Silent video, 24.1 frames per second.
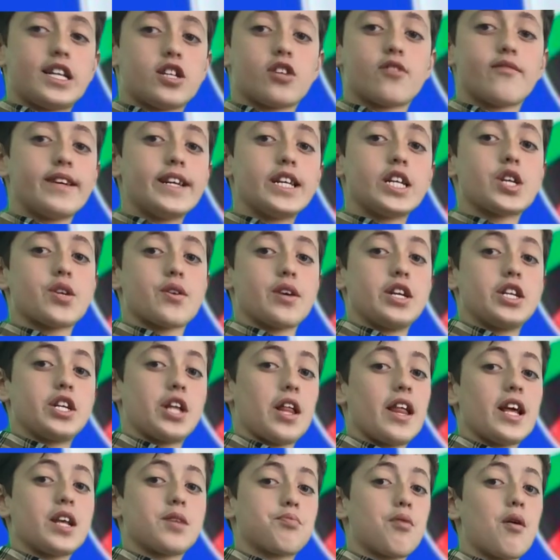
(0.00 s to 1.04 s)
a green screen, so
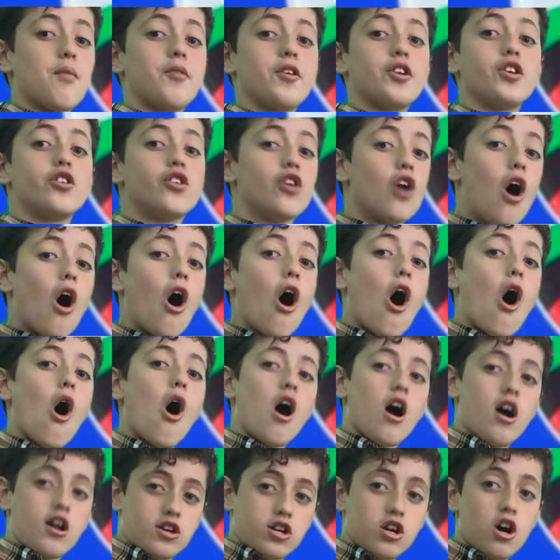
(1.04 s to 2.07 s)
that's probably not
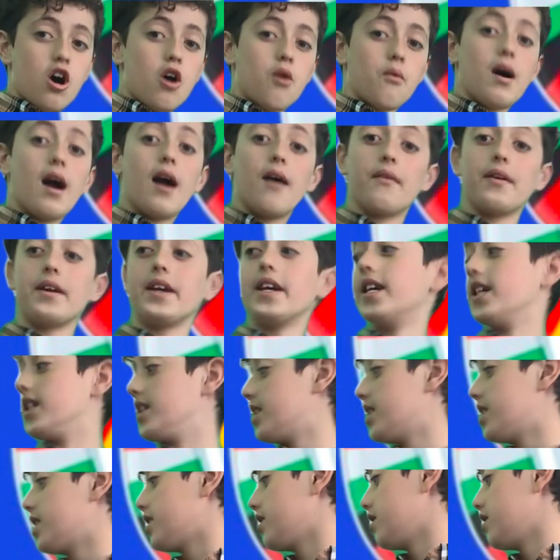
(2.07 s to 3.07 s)
at all where he is.